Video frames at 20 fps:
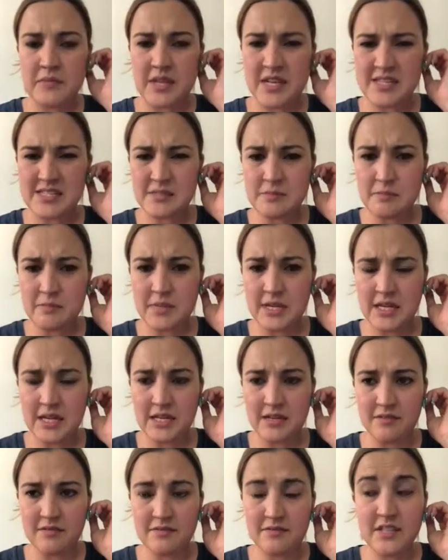as
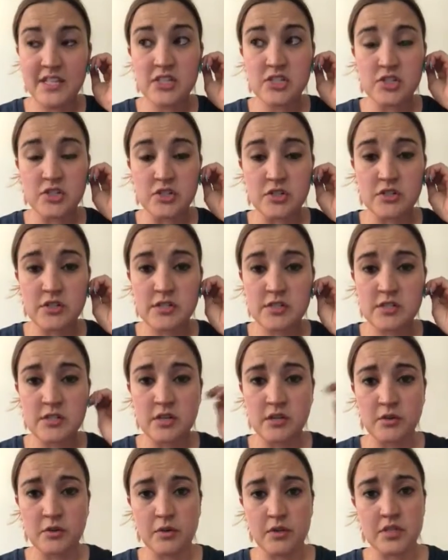many features,
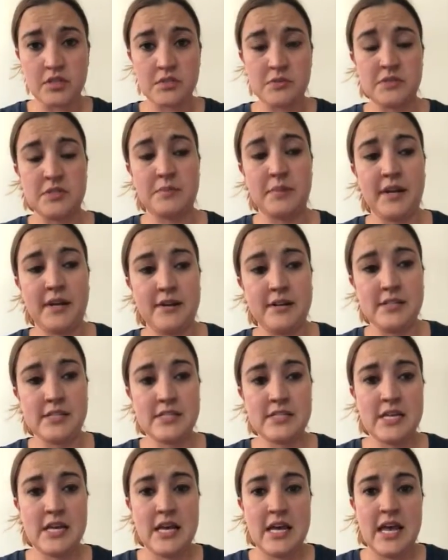according to his
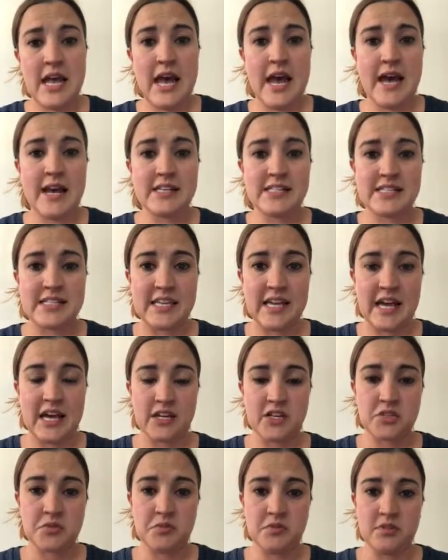parents, as the
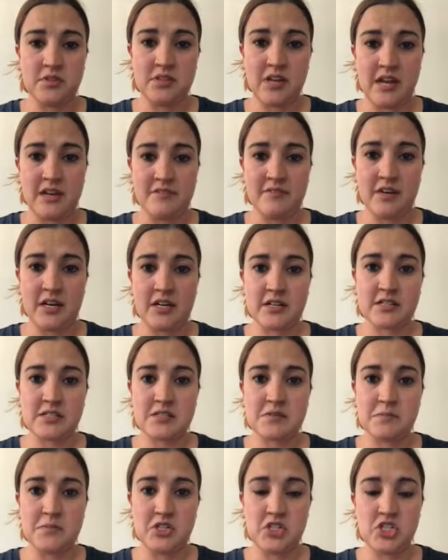actual
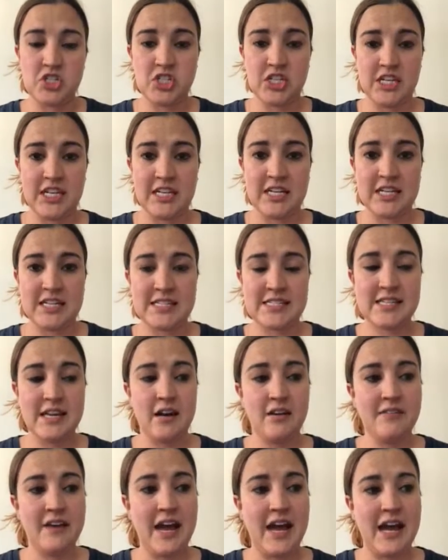Dynavox machine
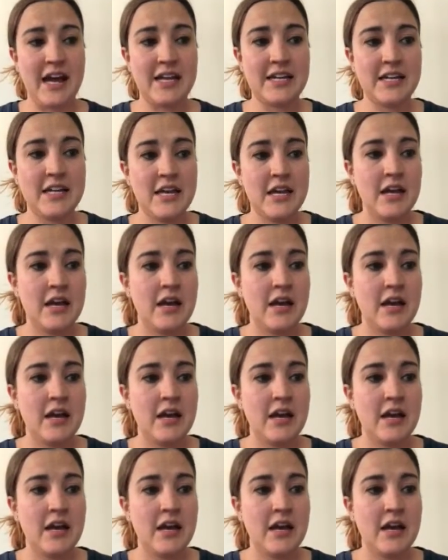itself had.